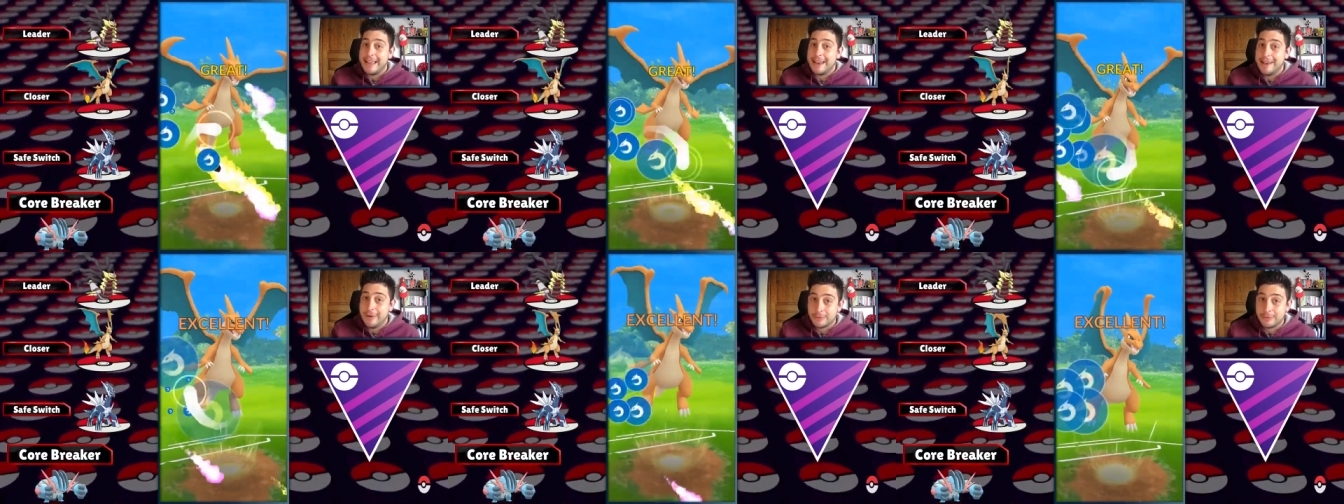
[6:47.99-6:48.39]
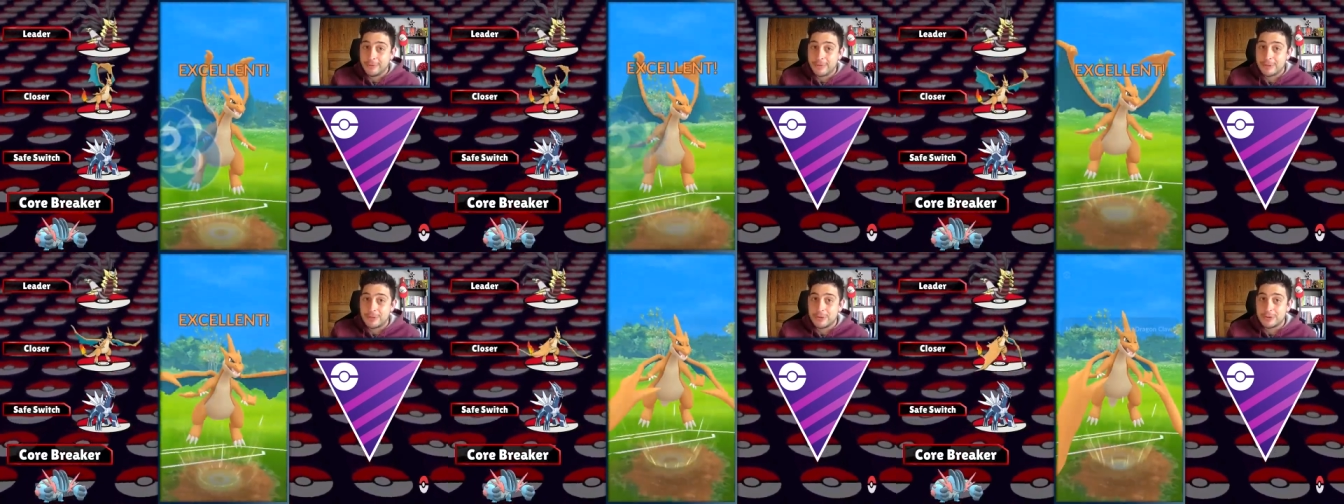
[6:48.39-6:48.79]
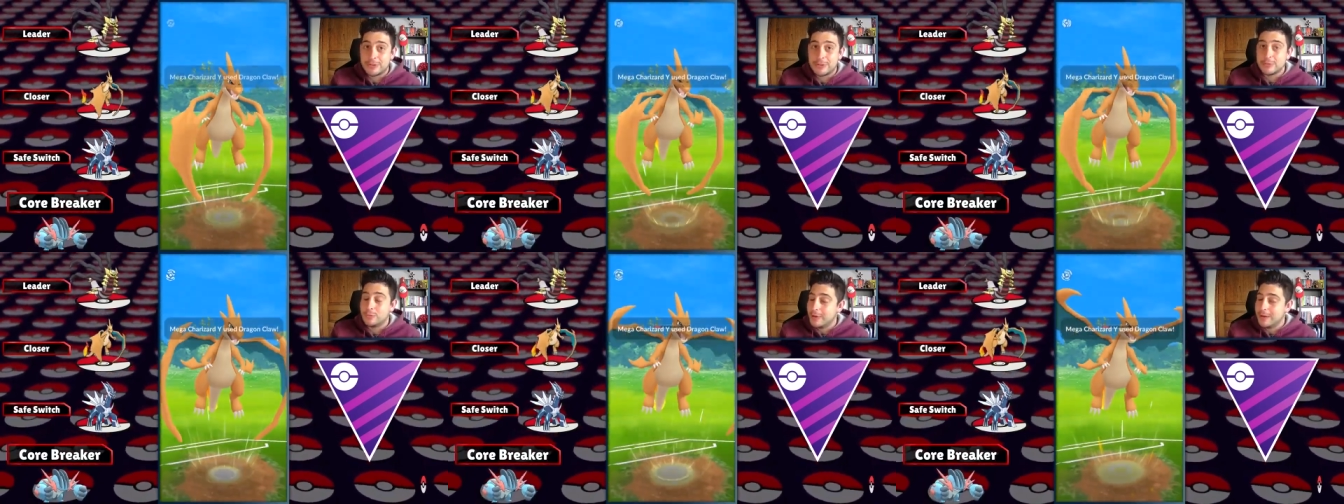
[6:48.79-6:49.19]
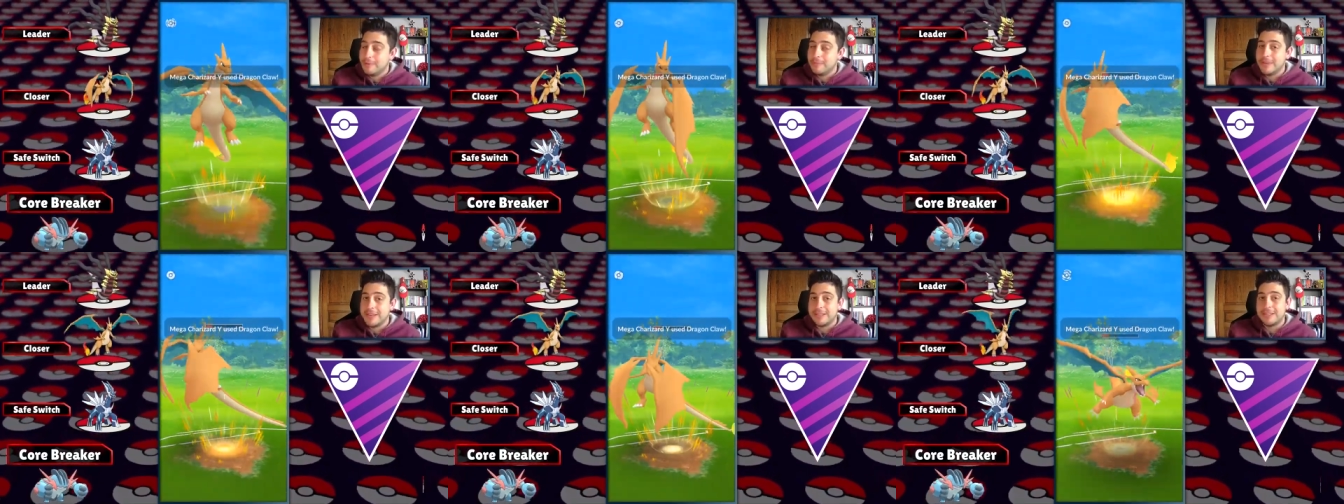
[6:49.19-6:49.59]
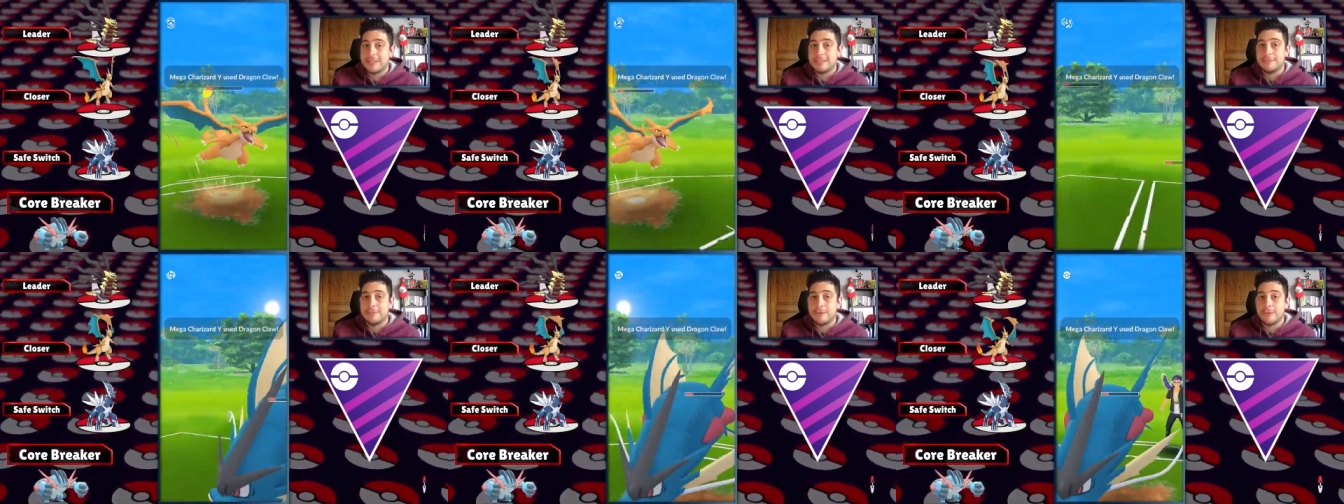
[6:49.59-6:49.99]
a lot of resources will be
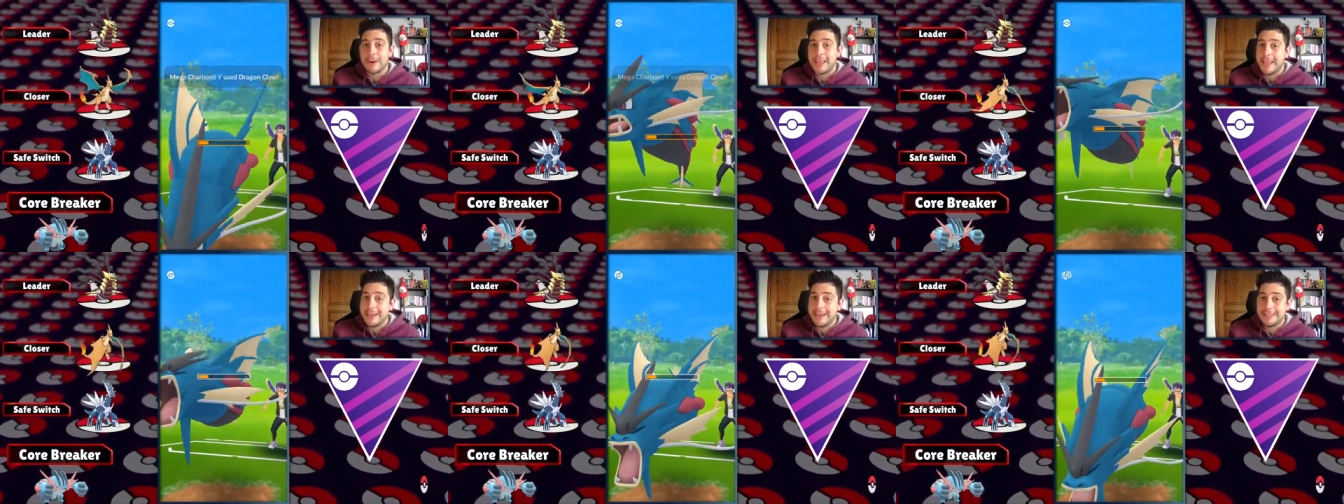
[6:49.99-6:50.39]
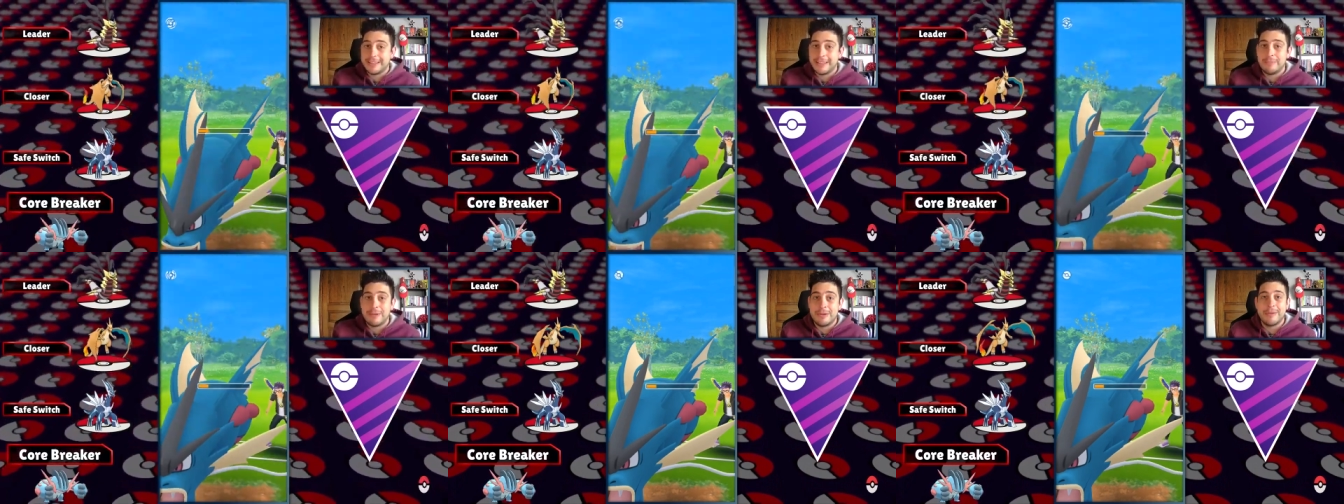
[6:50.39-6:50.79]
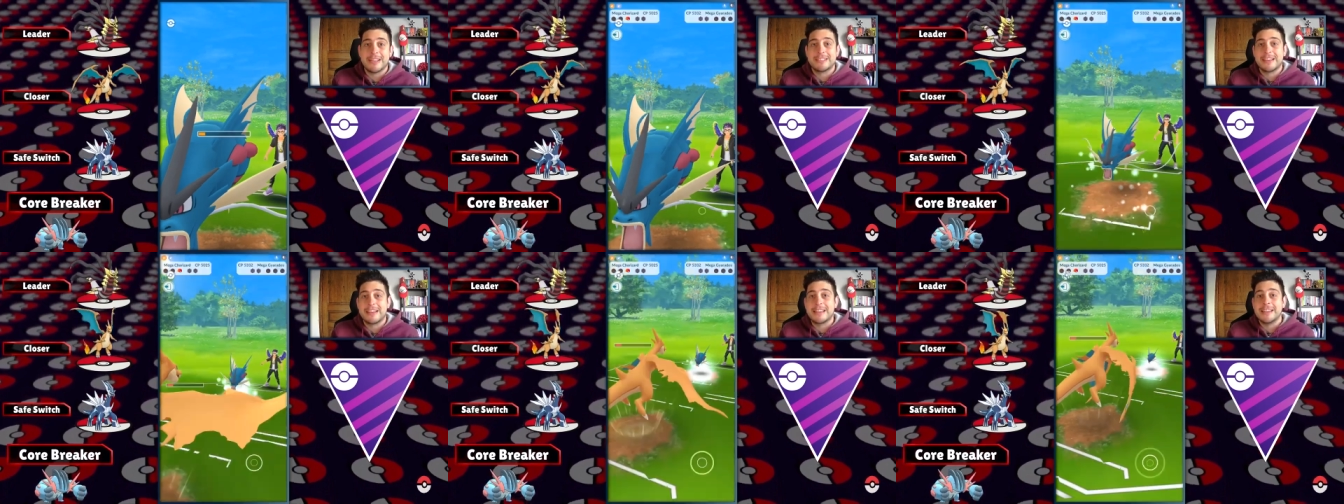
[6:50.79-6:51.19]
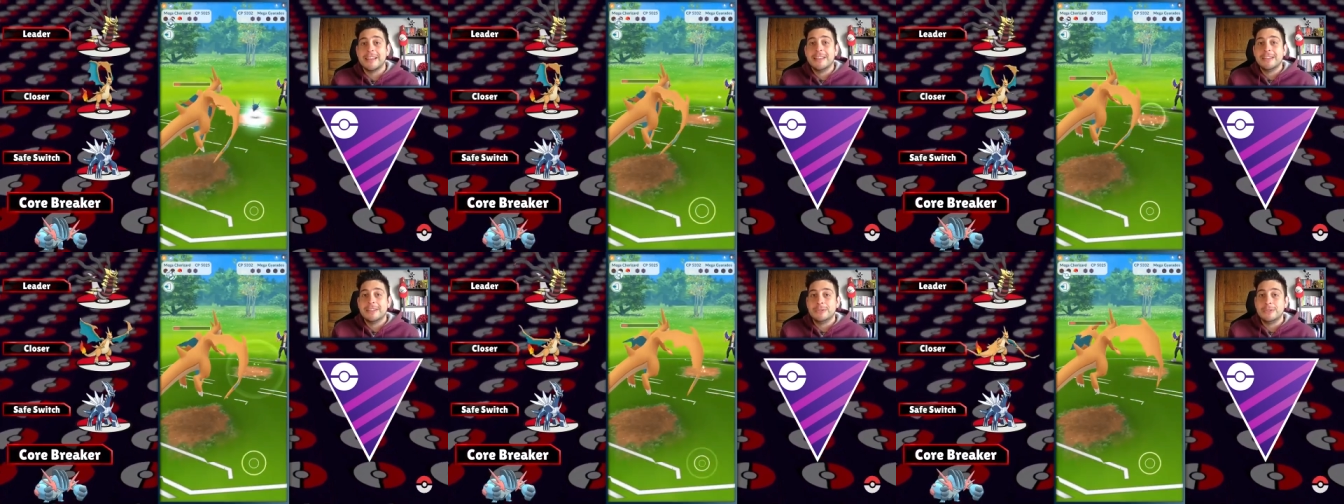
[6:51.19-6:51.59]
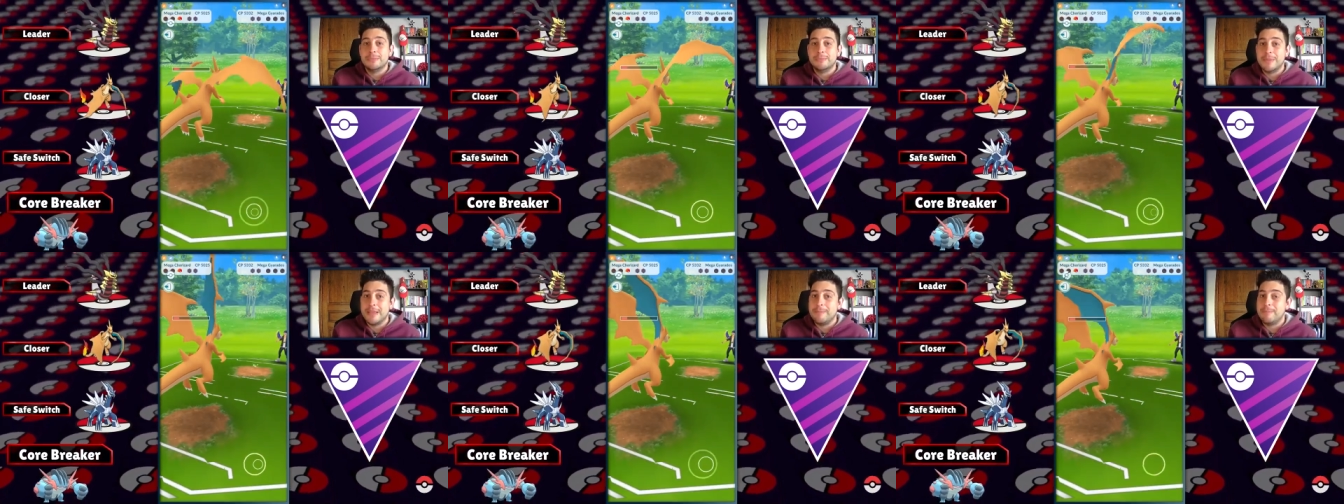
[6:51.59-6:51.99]
needed for any team in Master League to
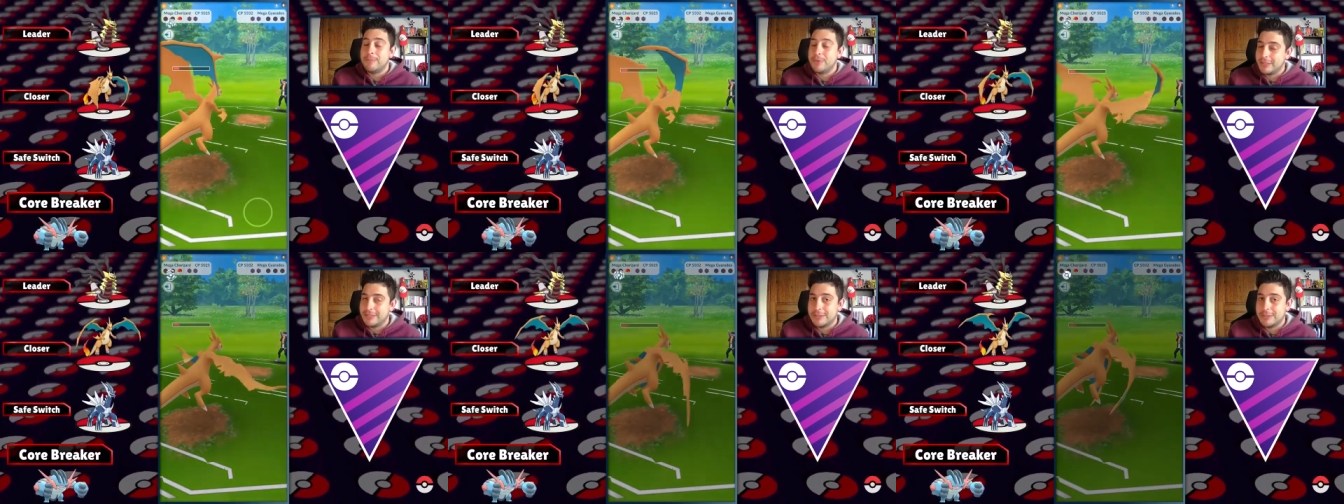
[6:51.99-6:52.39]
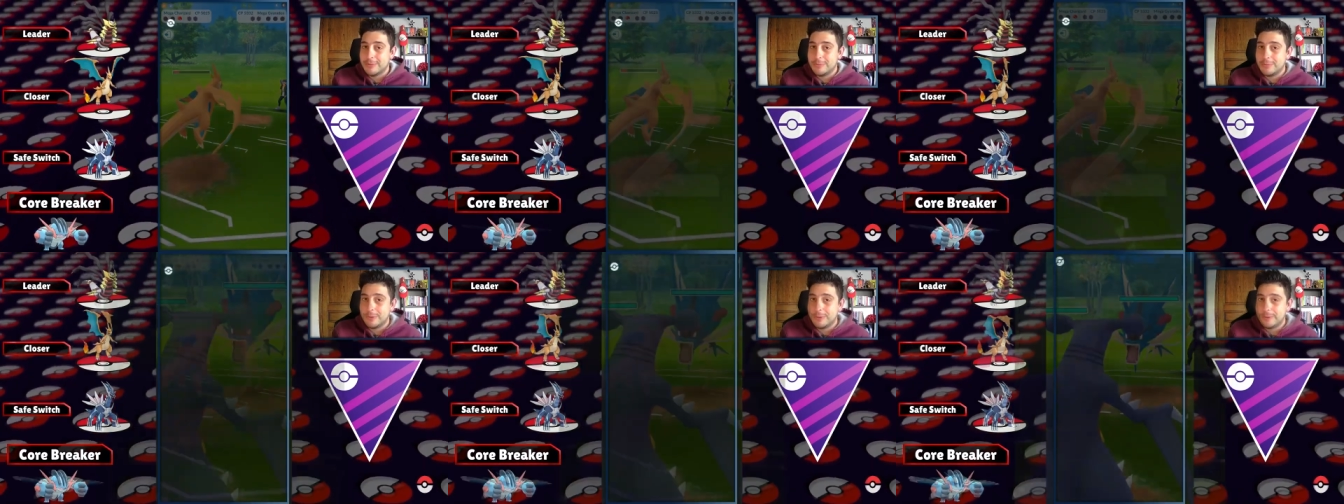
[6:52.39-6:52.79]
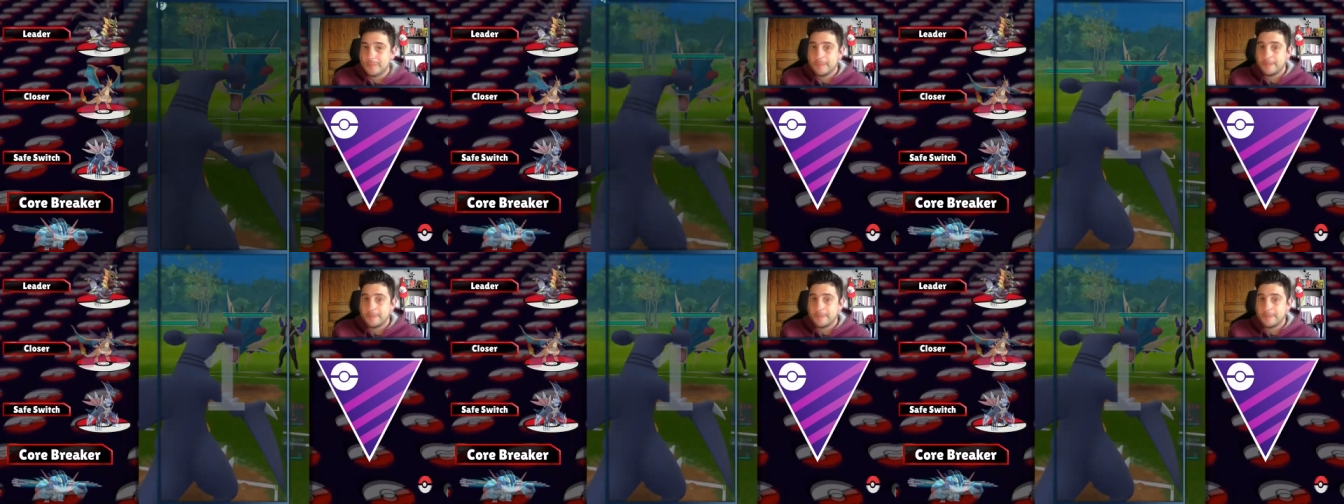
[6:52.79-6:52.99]
be pretty useful.